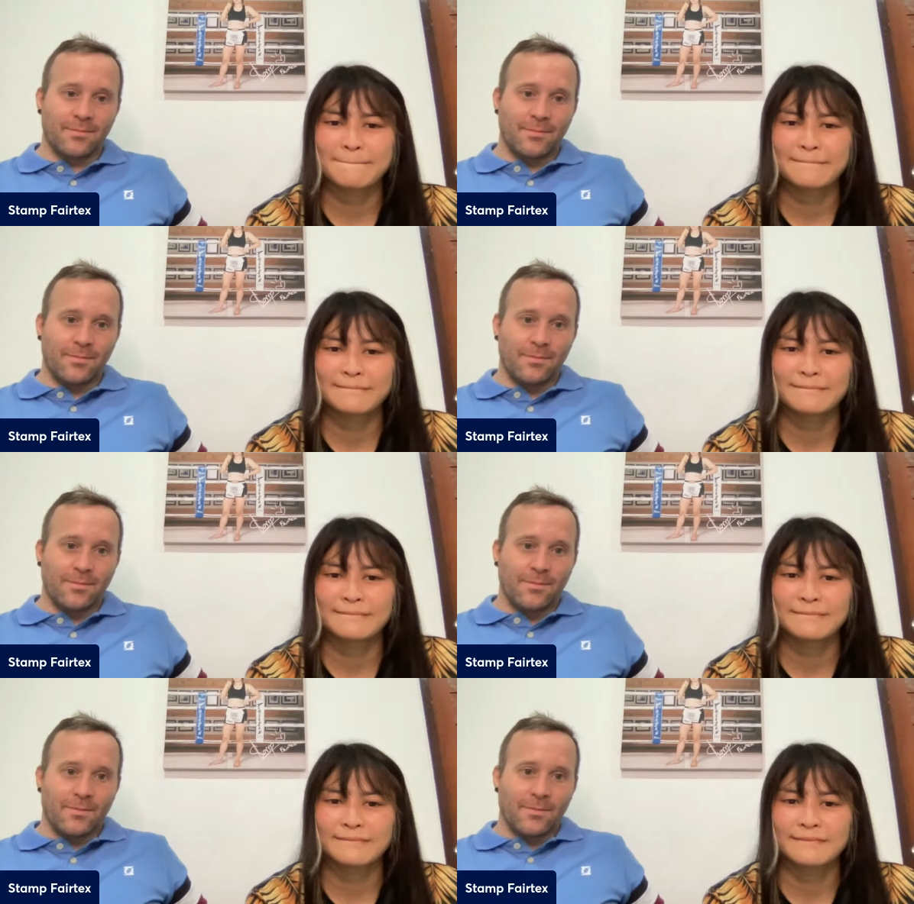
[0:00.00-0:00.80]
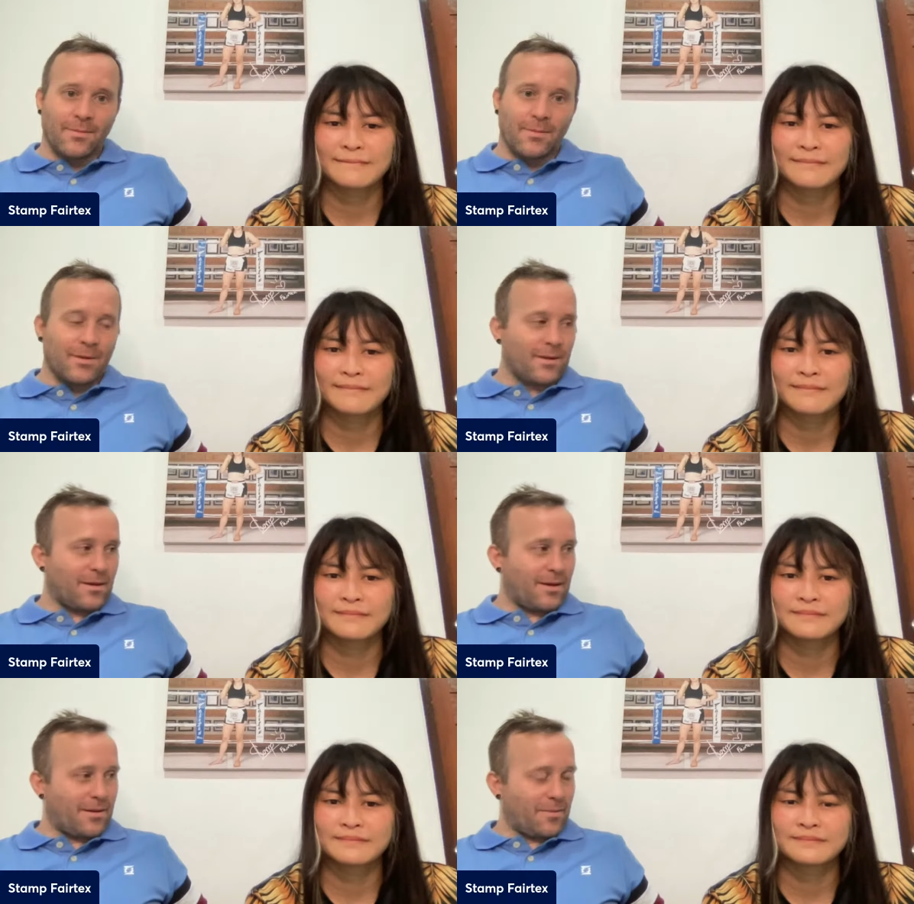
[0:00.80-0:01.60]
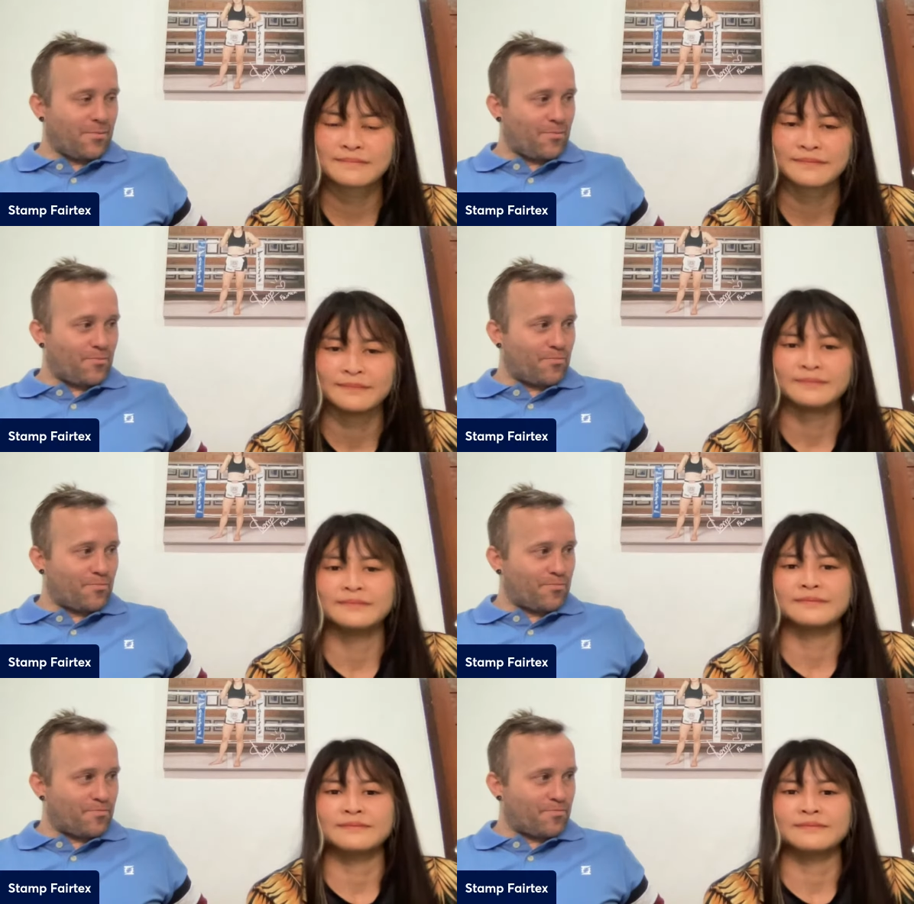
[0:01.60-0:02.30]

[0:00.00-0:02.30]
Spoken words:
[no speech]